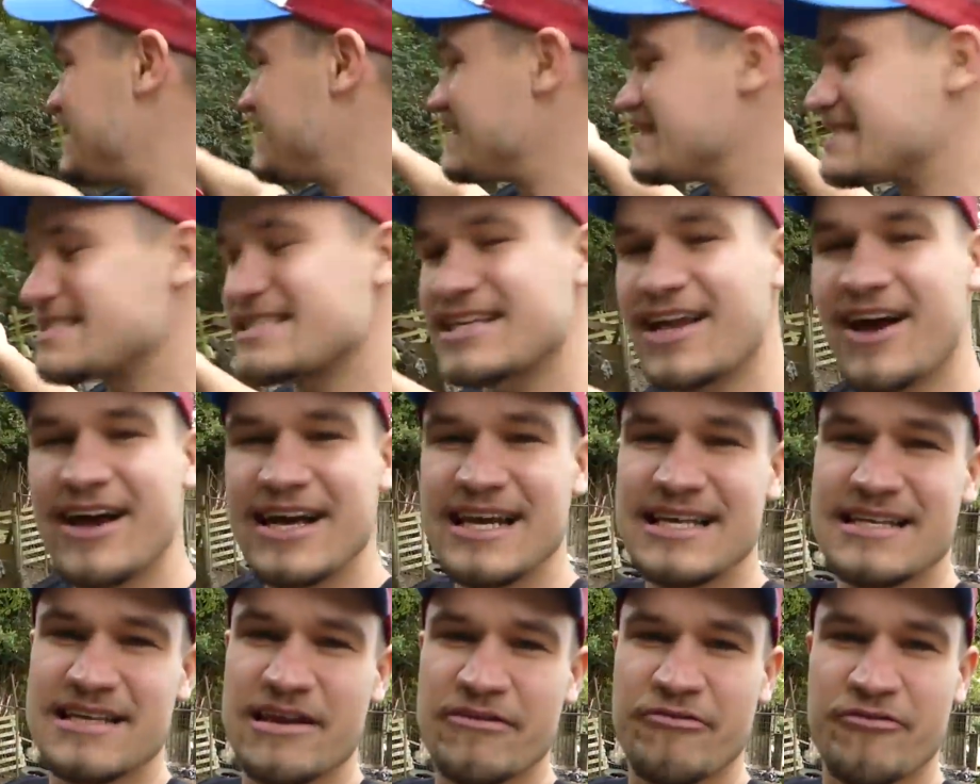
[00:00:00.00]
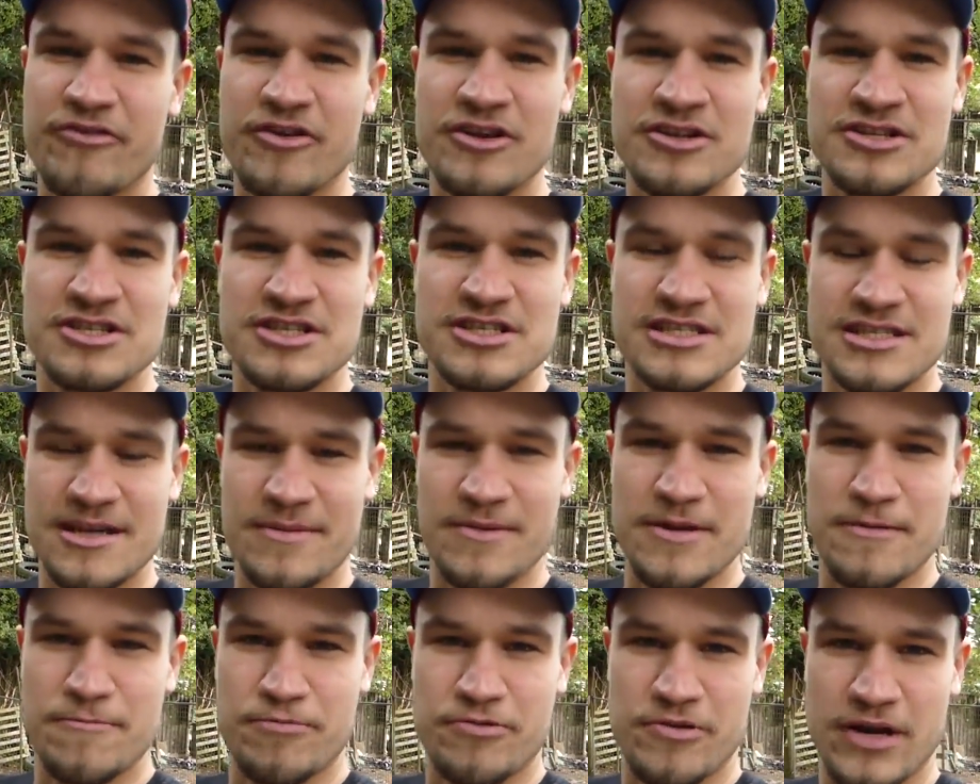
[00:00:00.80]
it is slightly different to some
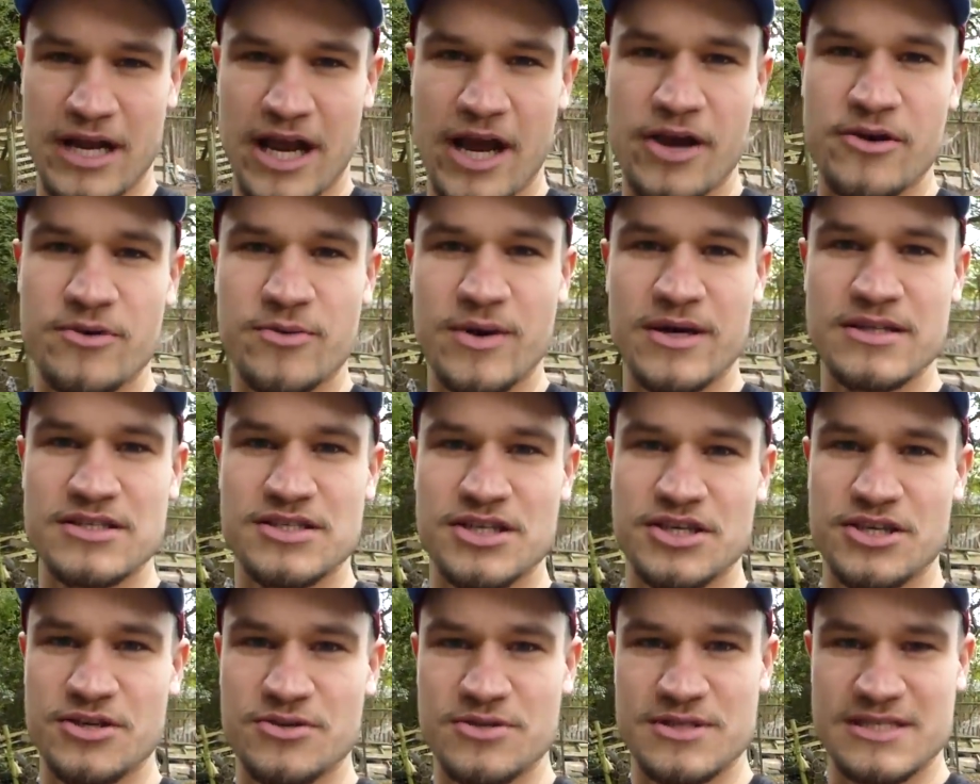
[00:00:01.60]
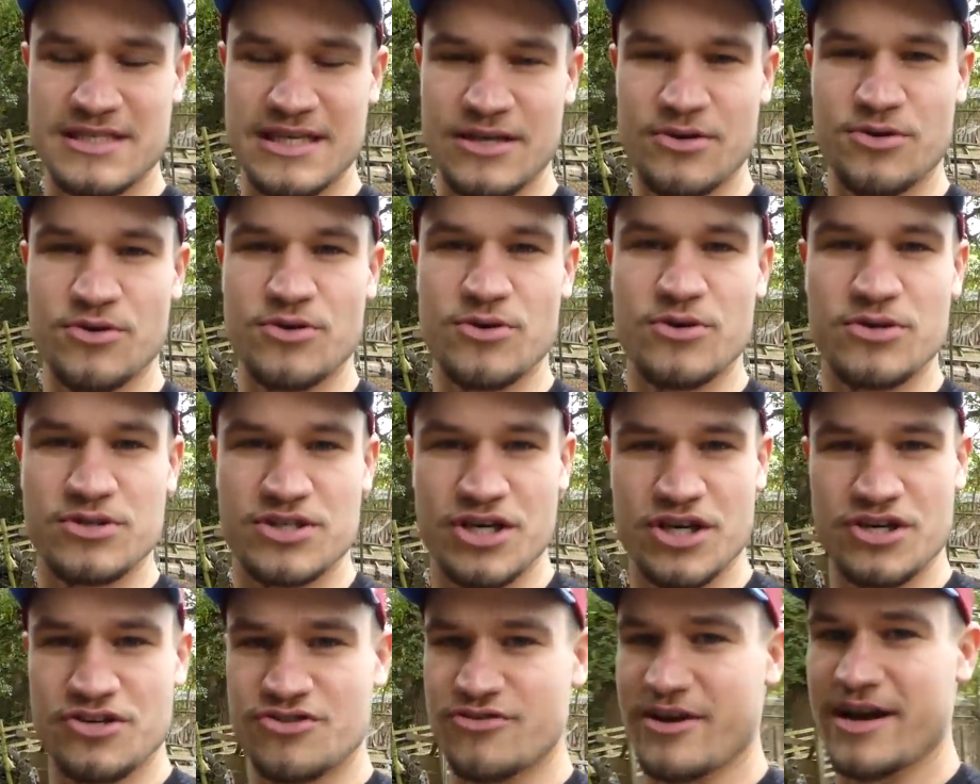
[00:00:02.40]
of the pre-owned ones that you'll see on
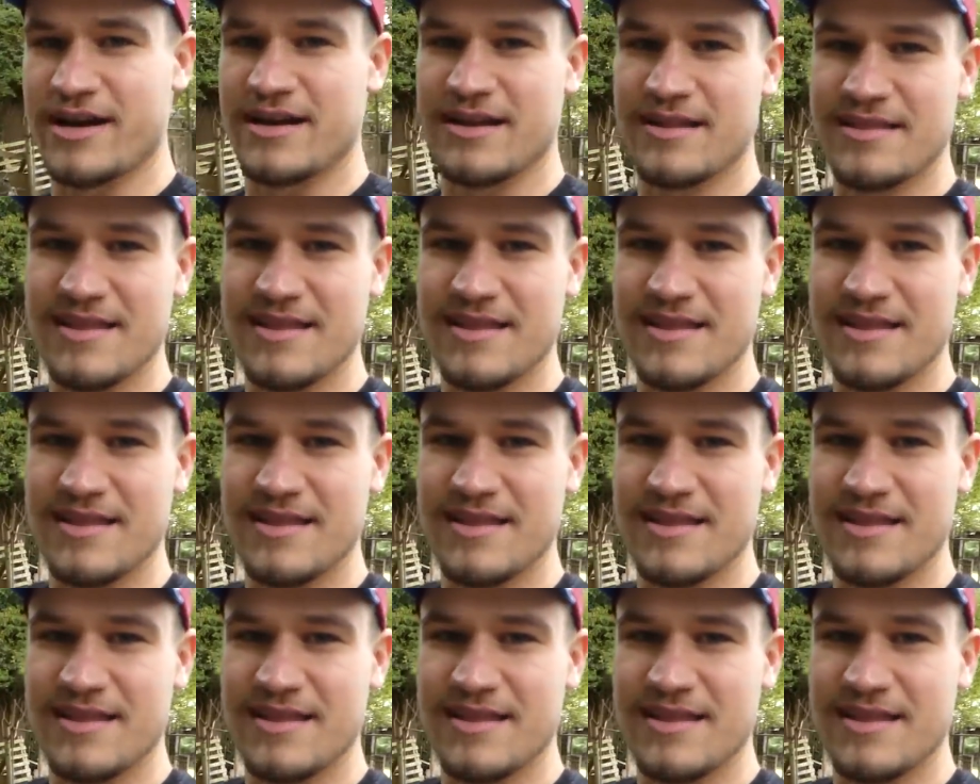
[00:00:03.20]
Auto Trader.